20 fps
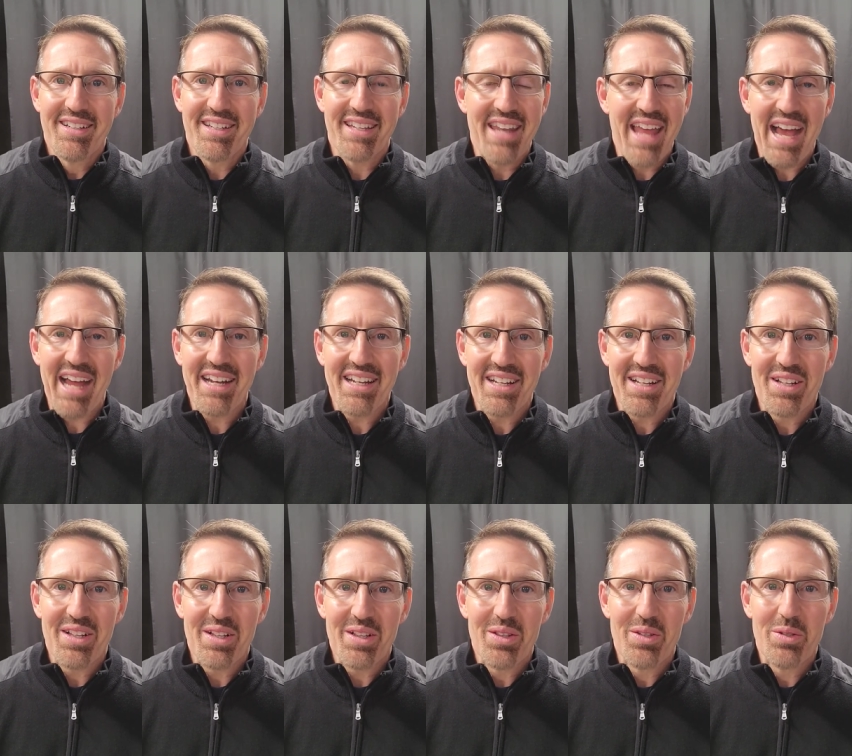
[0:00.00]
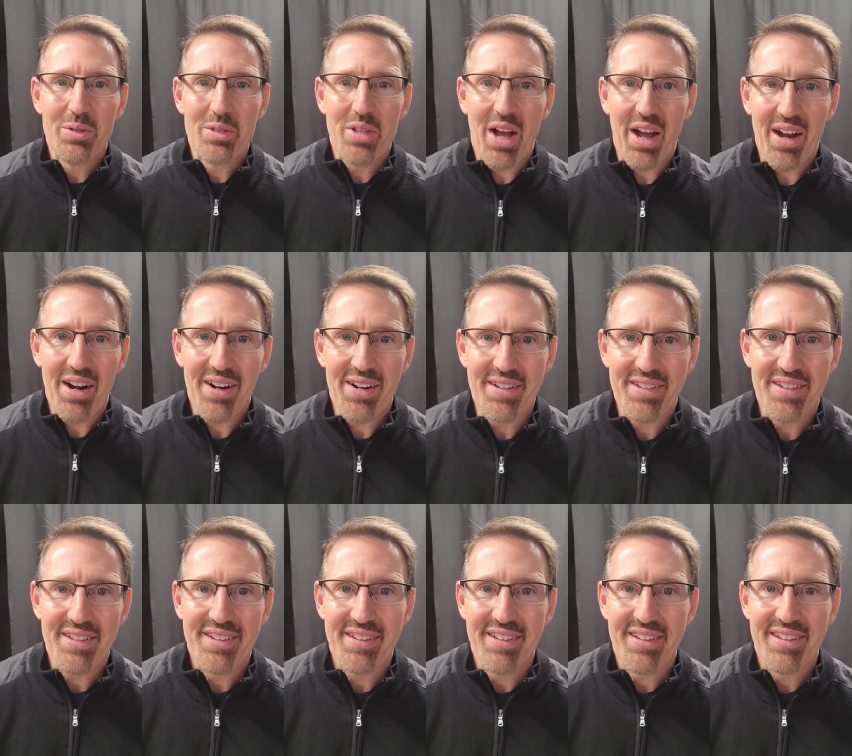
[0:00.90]
To not lose heart,
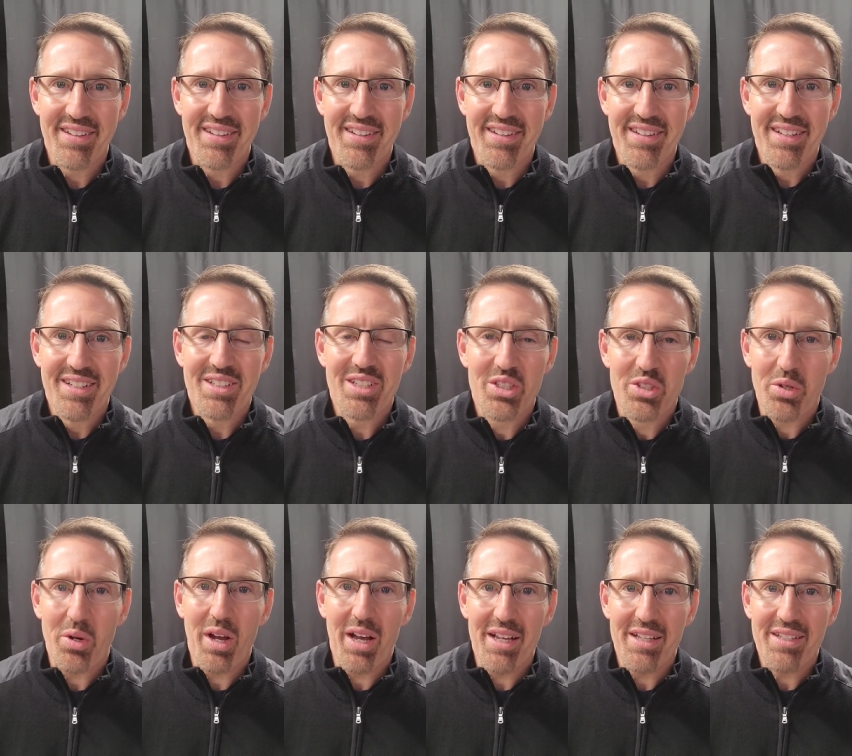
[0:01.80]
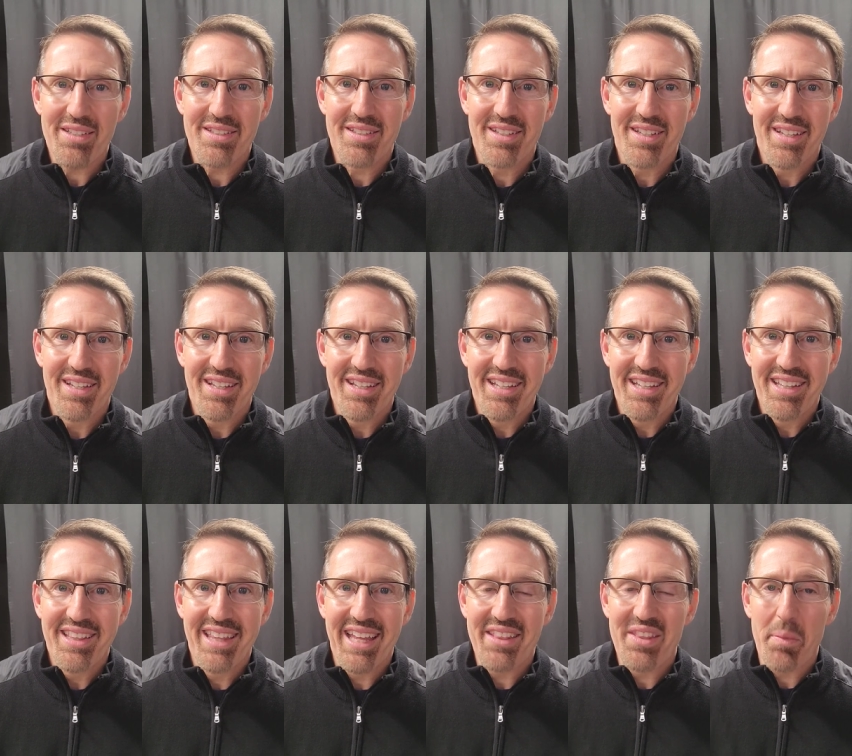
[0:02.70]
to trust
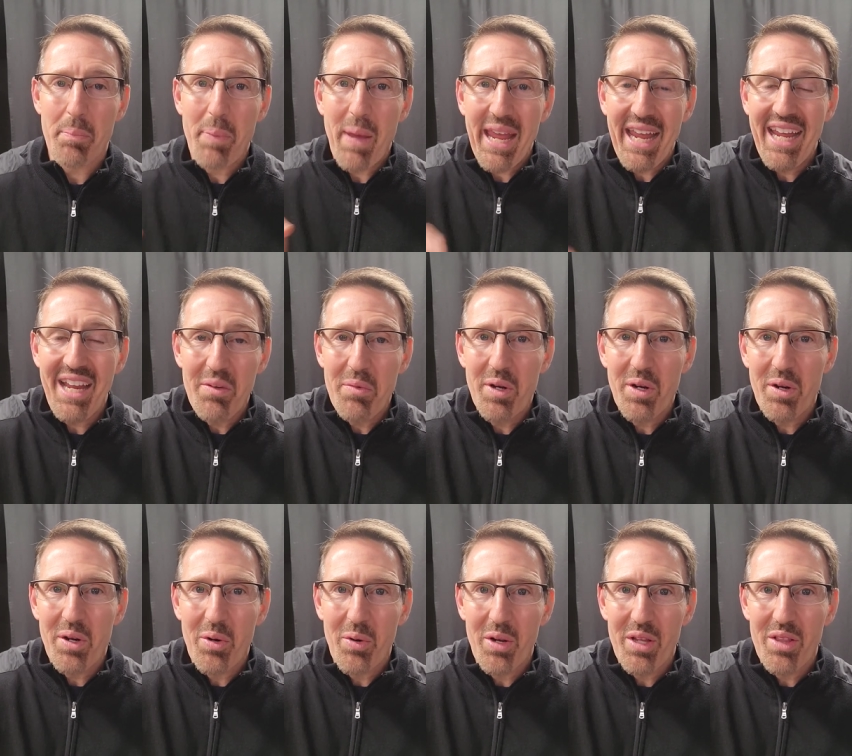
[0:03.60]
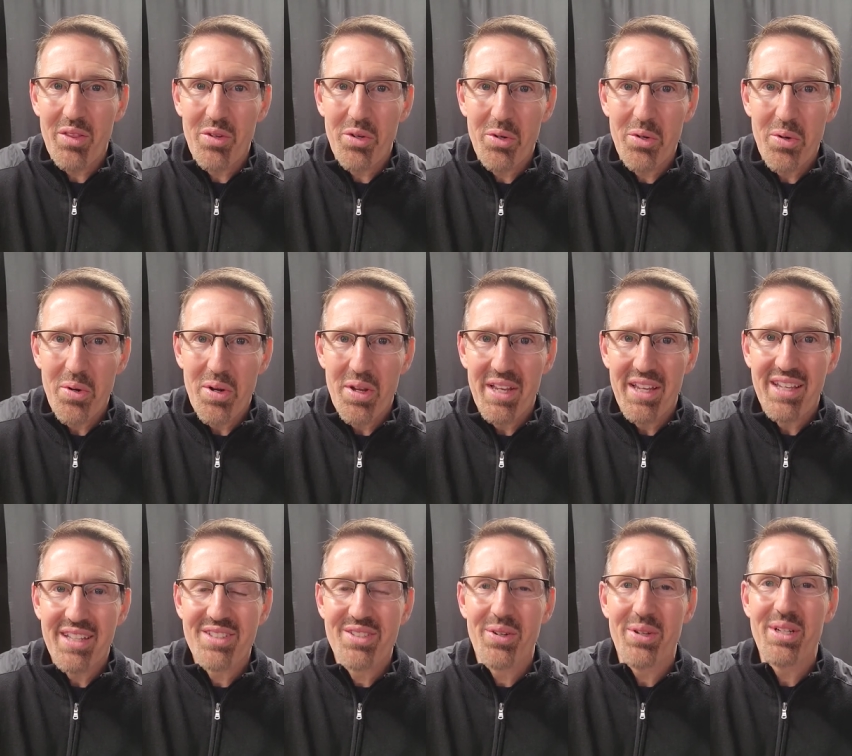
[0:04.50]
that the pain we are going through
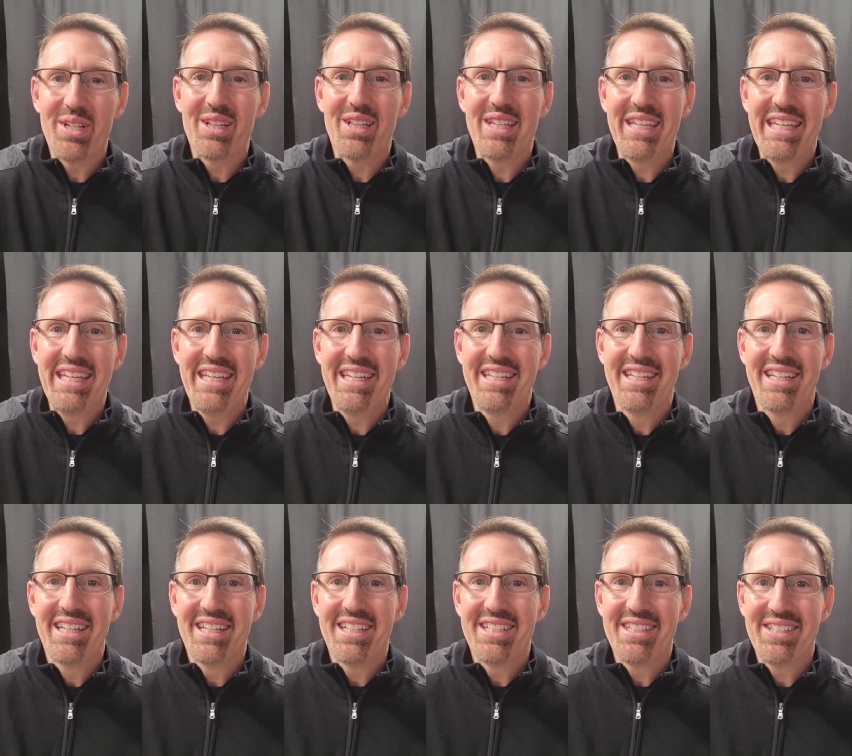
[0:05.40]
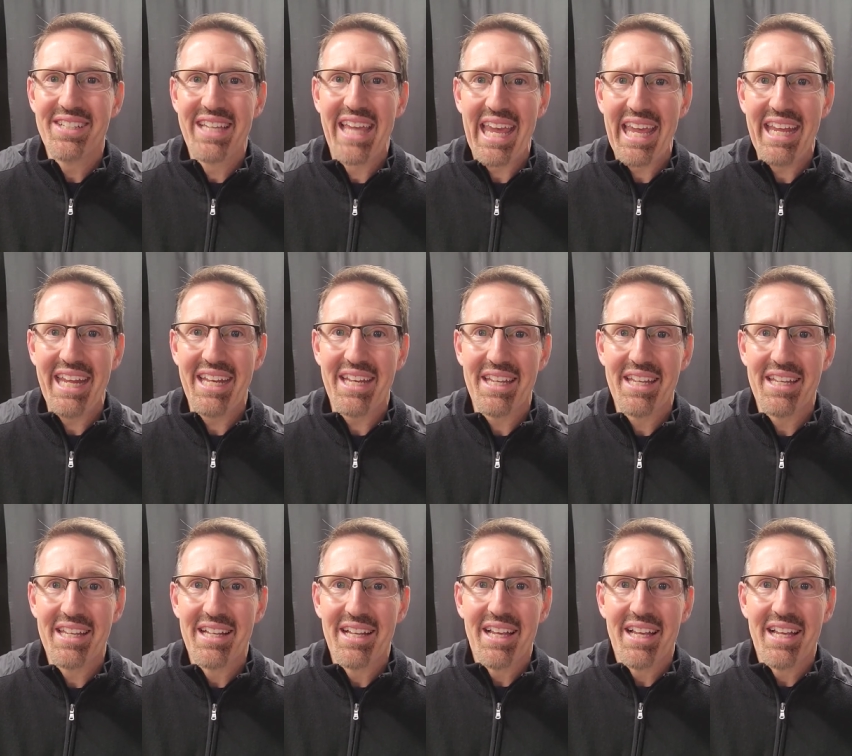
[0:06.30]
is going to lead to gain.